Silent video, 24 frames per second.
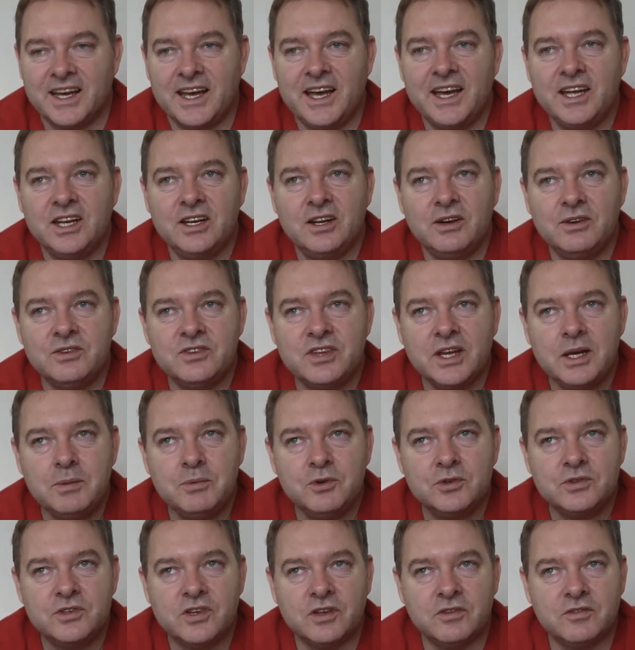And I was
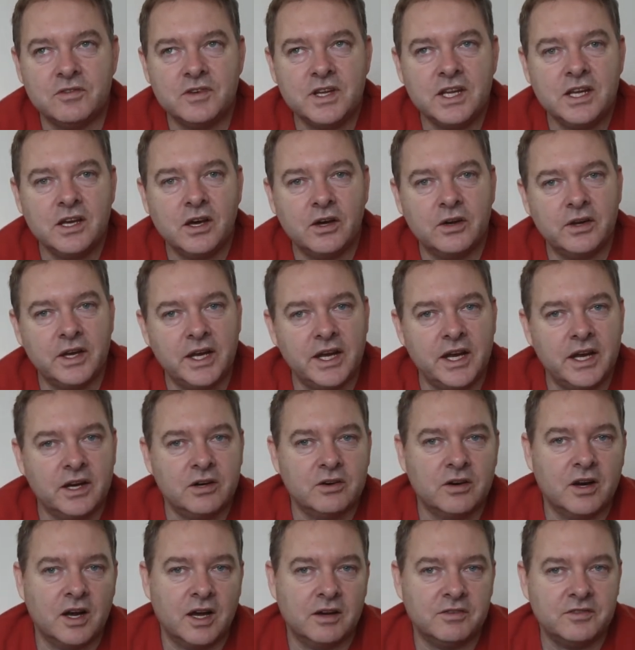able to video
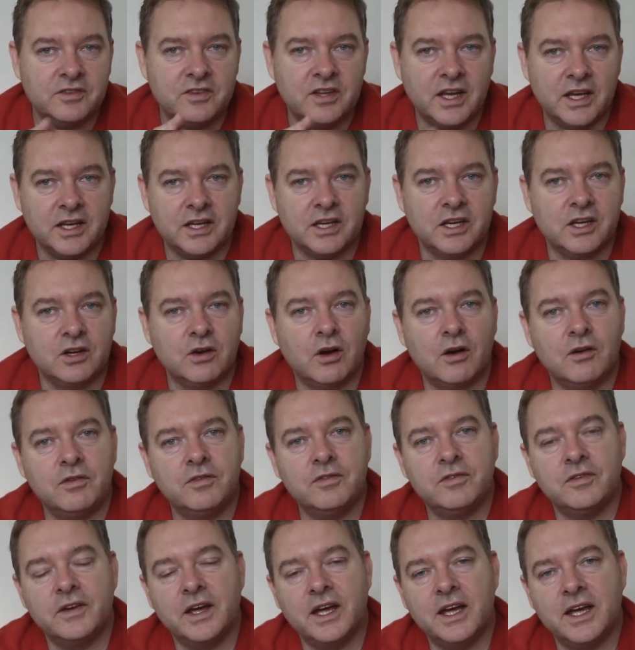aircraft taking
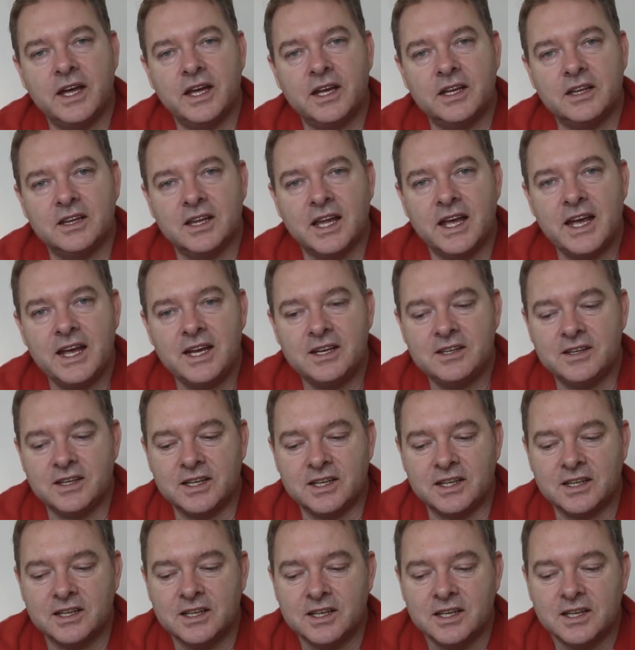off and
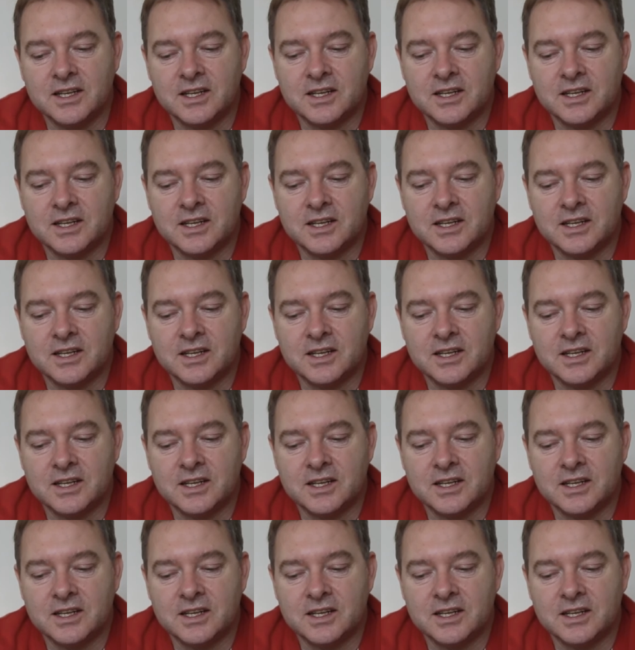landing.